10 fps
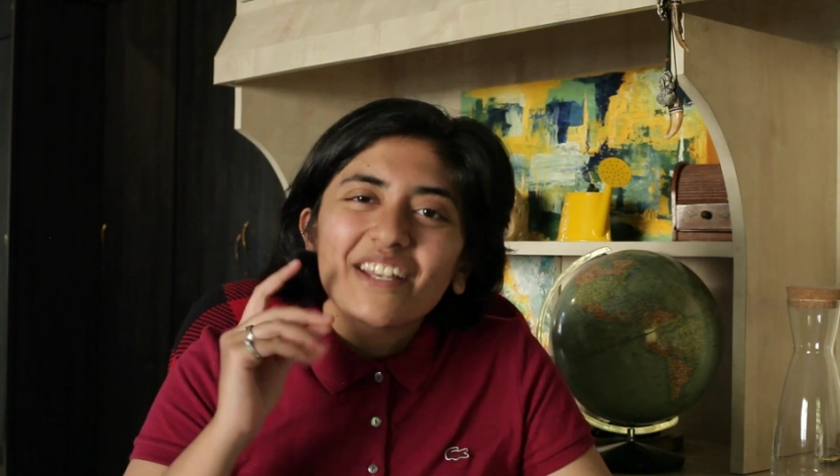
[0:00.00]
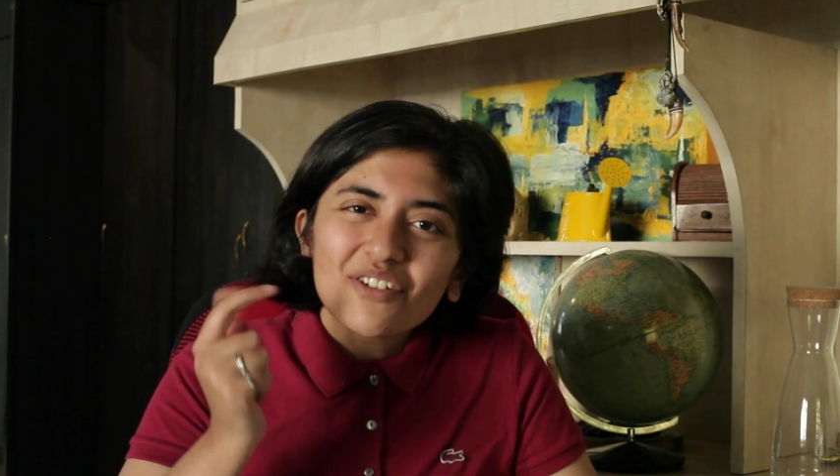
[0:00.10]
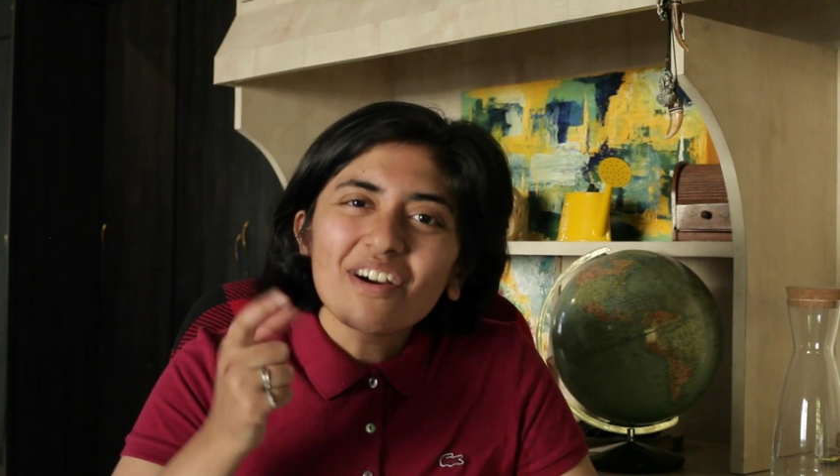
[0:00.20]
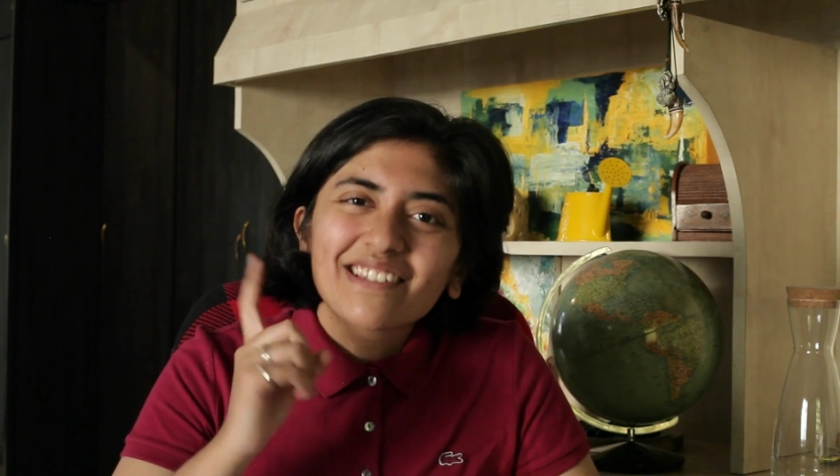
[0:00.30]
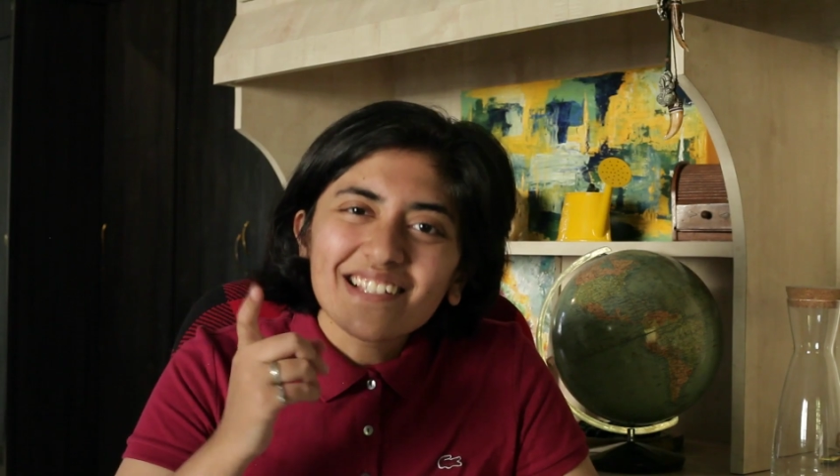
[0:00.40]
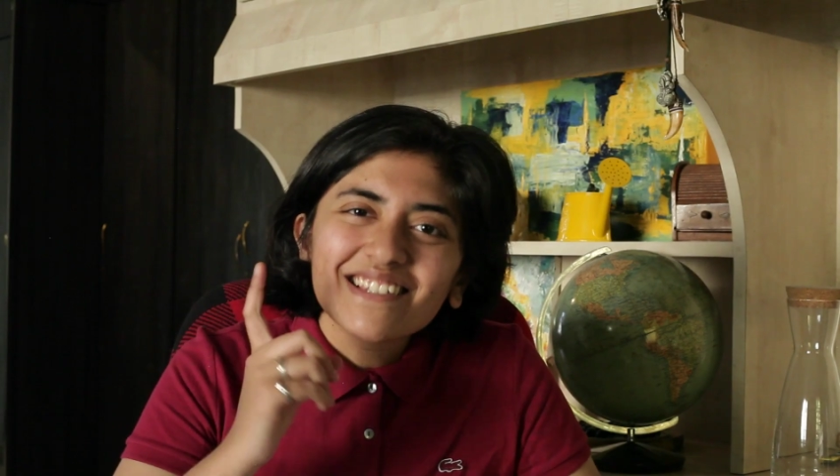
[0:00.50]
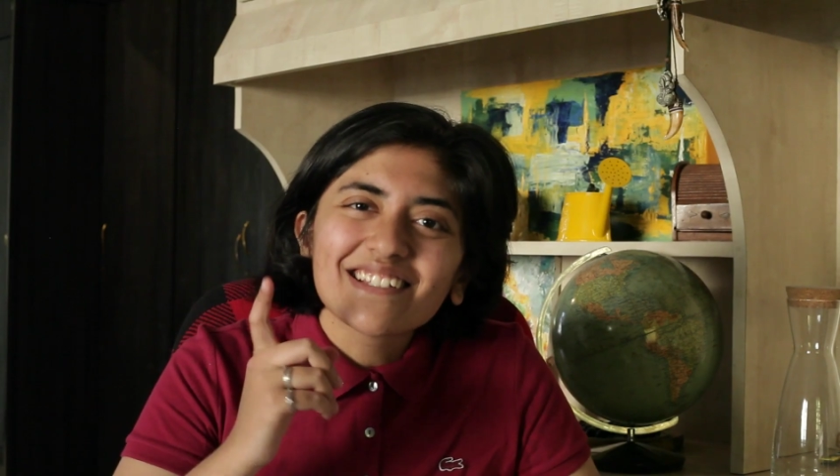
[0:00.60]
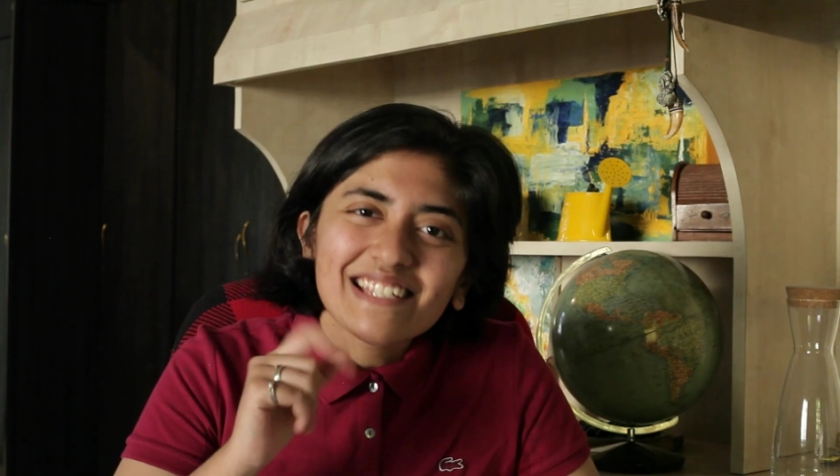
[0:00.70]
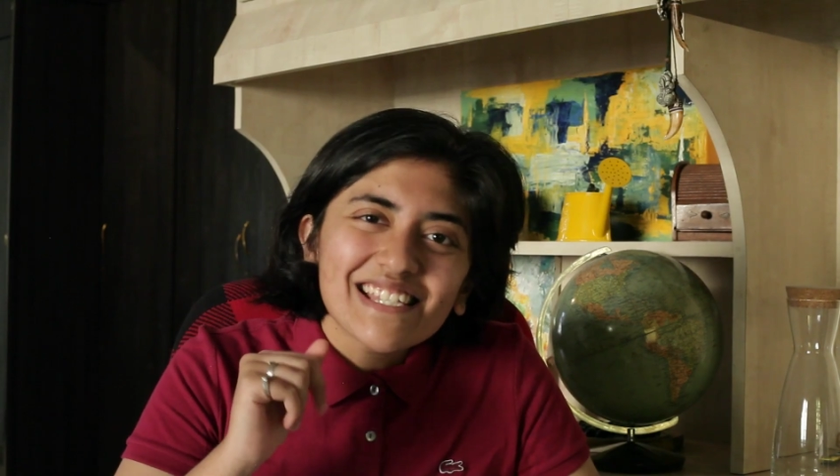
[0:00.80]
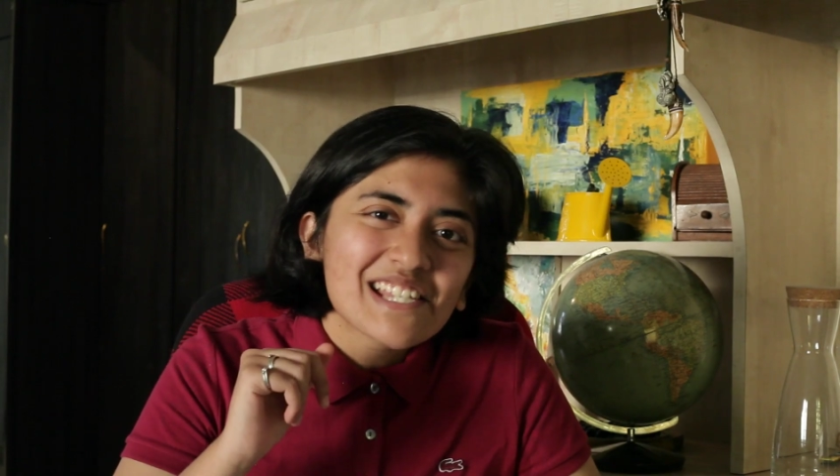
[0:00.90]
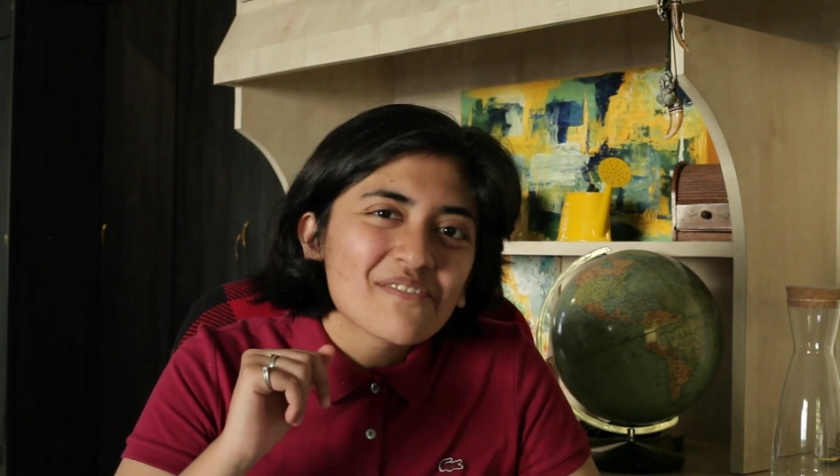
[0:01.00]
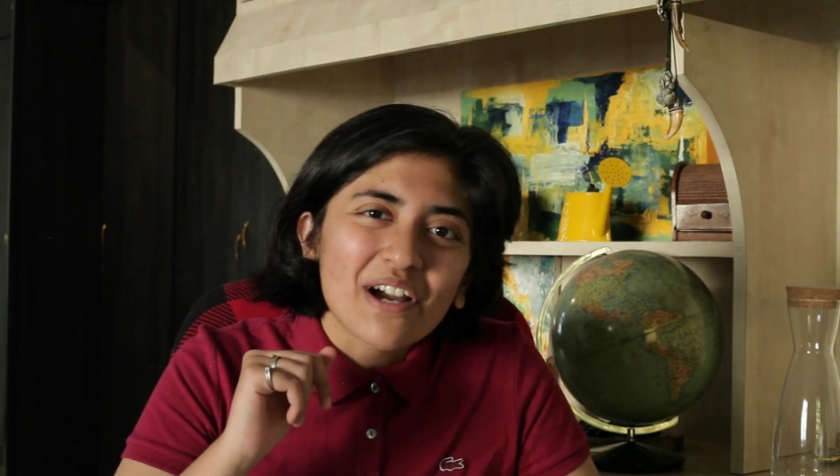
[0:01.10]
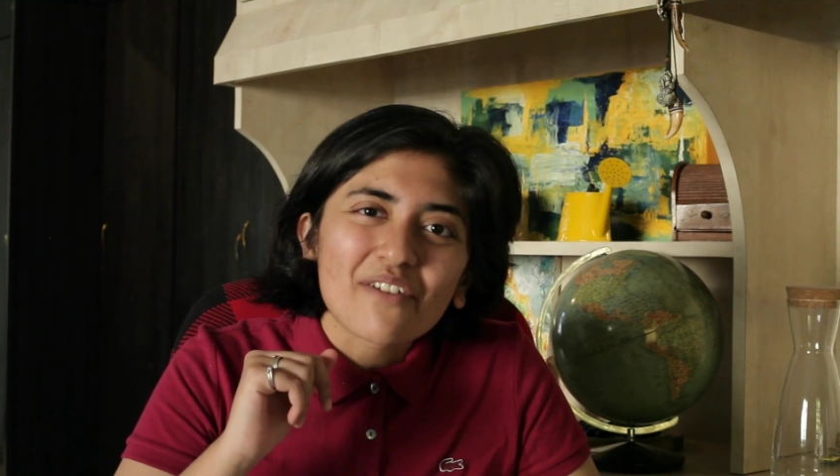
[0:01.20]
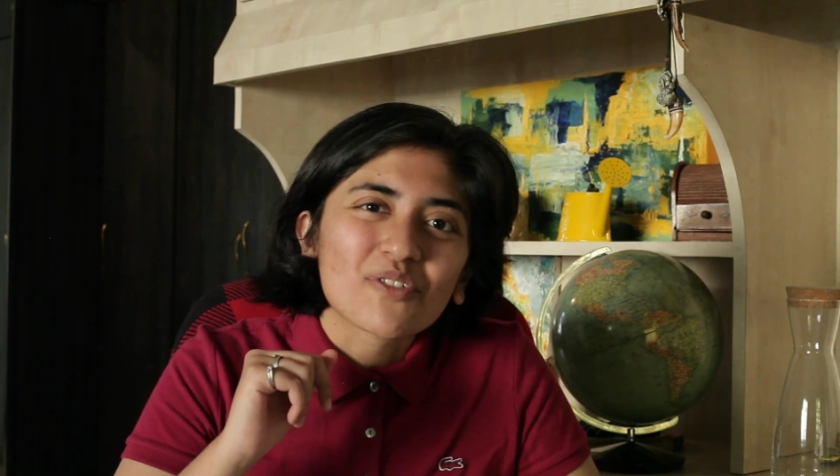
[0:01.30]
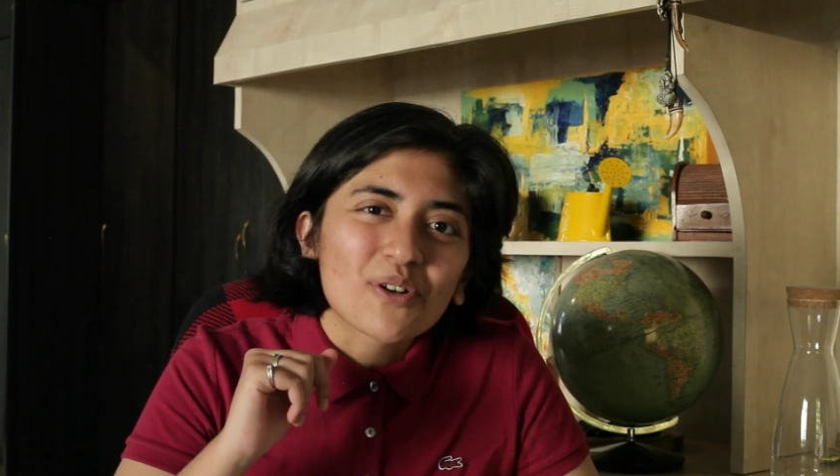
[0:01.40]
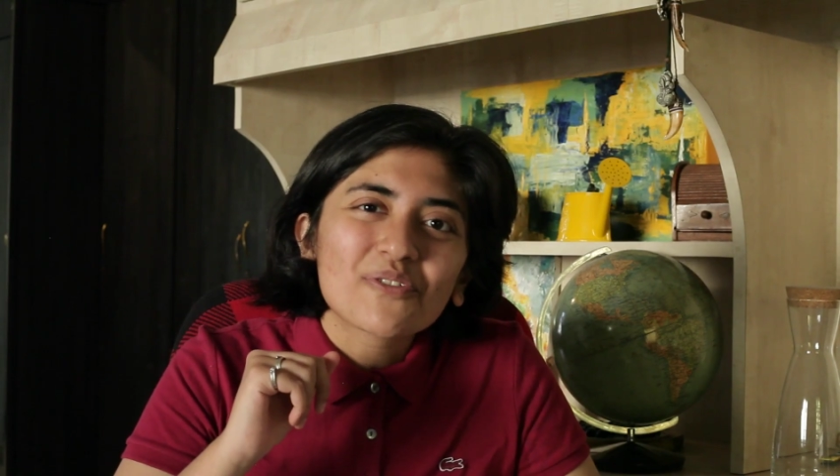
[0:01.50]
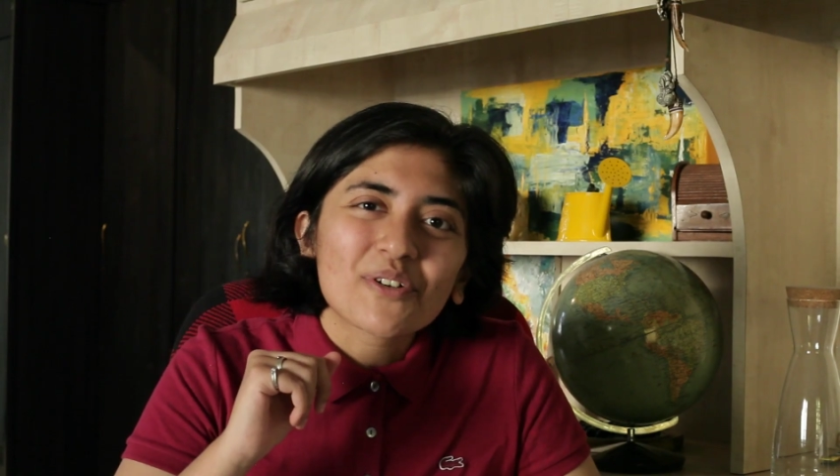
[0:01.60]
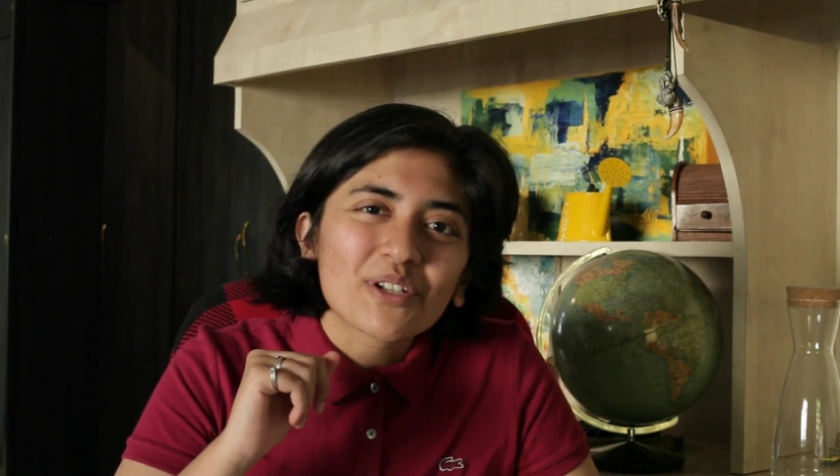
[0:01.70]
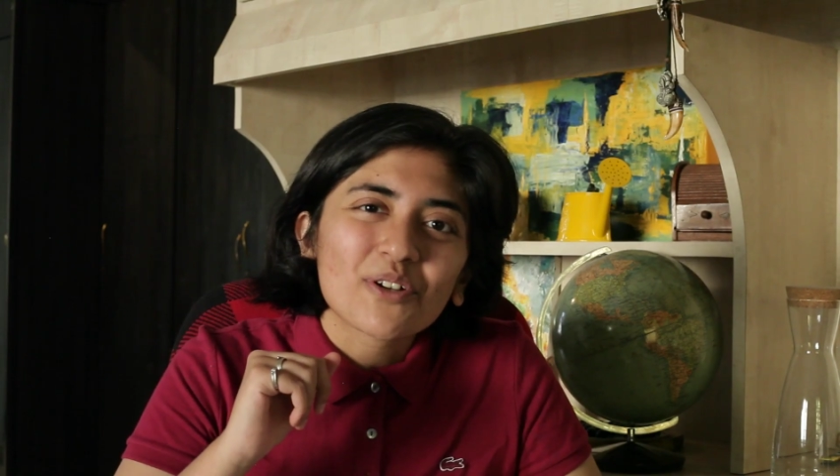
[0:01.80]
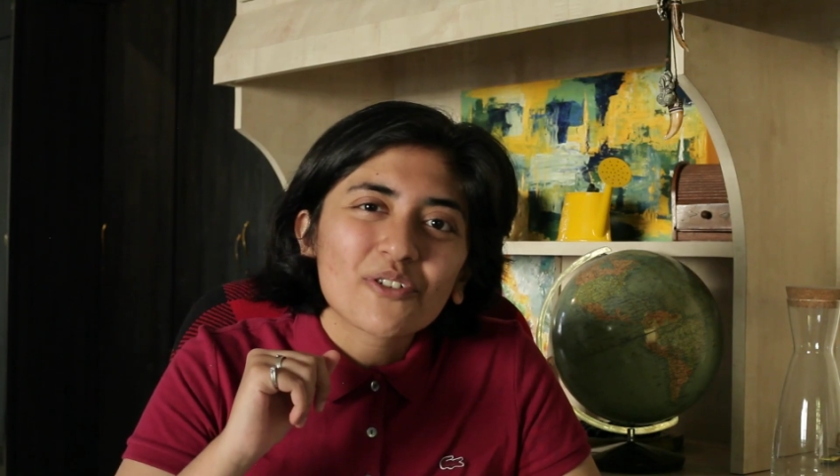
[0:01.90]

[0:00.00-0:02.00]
know, I think the reason why I've not found a